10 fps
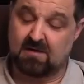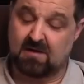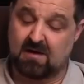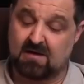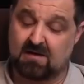
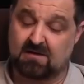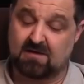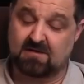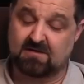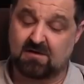And it
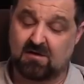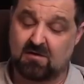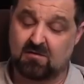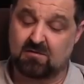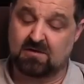does
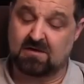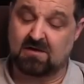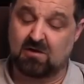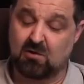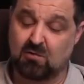
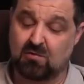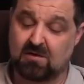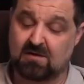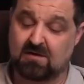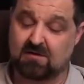
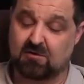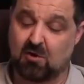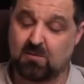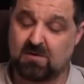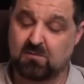include the
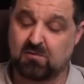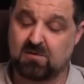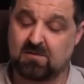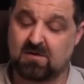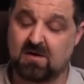Adobe
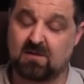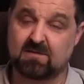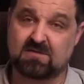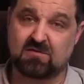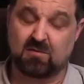Premiere
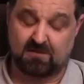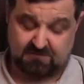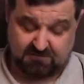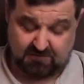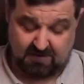Elements
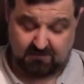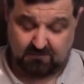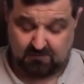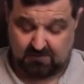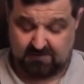12
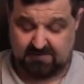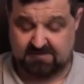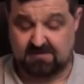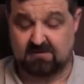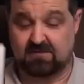trial on
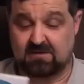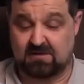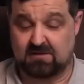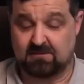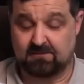this
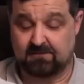DVD.